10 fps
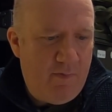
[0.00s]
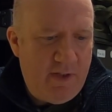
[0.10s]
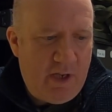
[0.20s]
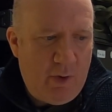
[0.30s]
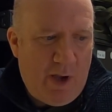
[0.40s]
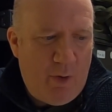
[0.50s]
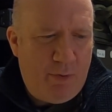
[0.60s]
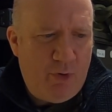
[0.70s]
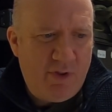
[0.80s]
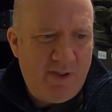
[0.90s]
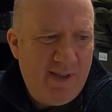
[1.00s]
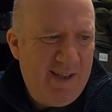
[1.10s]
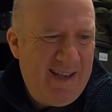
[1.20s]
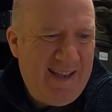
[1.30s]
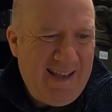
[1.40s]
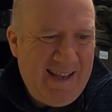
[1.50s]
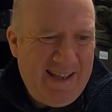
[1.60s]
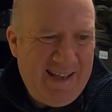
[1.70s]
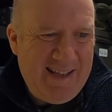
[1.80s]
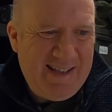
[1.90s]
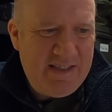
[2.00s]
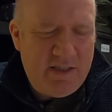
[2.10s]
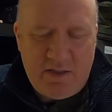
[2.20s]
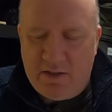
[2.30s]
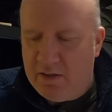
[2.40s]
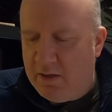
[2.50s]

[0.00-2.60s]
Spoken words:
video output is